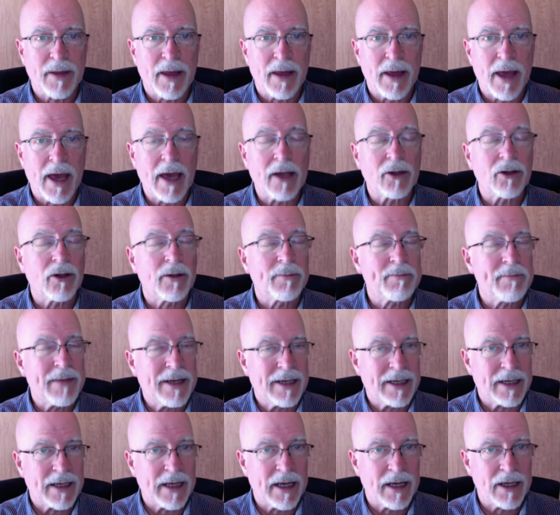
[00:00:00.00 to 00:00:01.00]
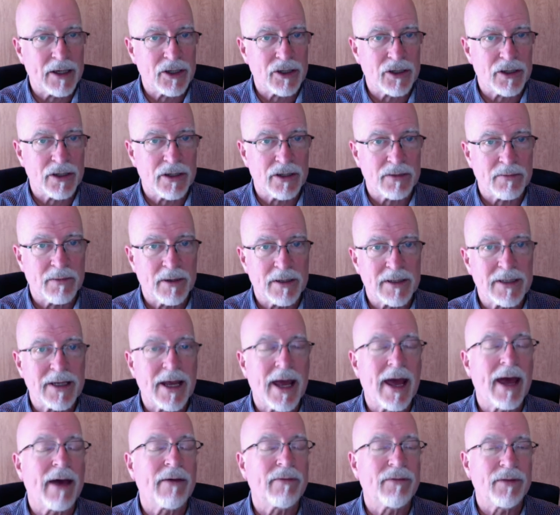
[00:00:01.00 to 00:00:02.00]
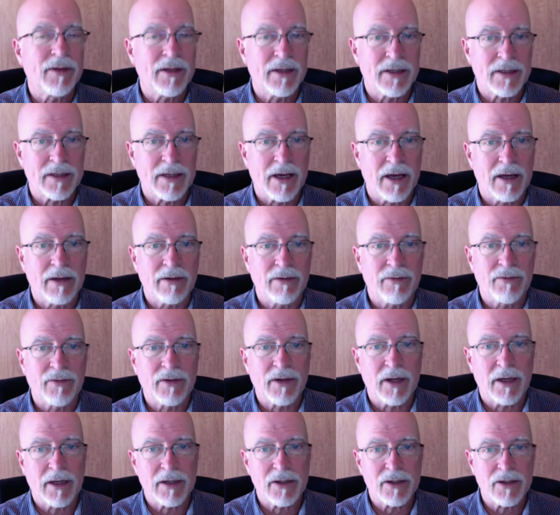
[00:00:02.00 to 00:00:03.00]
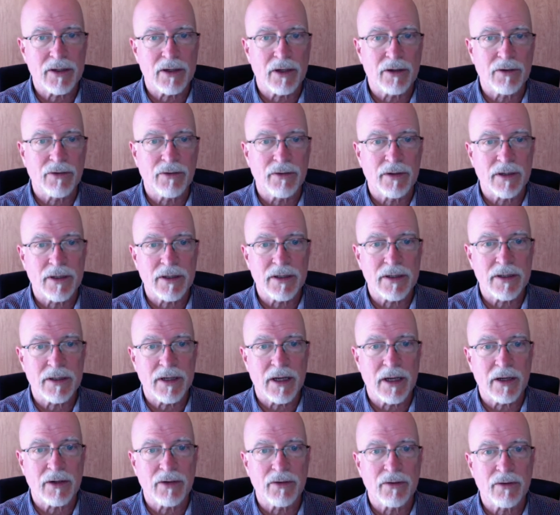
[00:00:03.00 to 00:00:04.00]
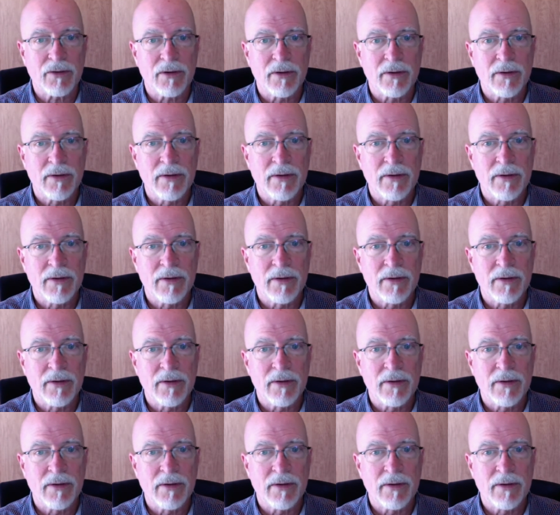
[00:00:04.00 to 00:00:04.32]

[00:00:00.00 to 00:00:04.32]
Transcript: handle medications must have this kind of test under this standard.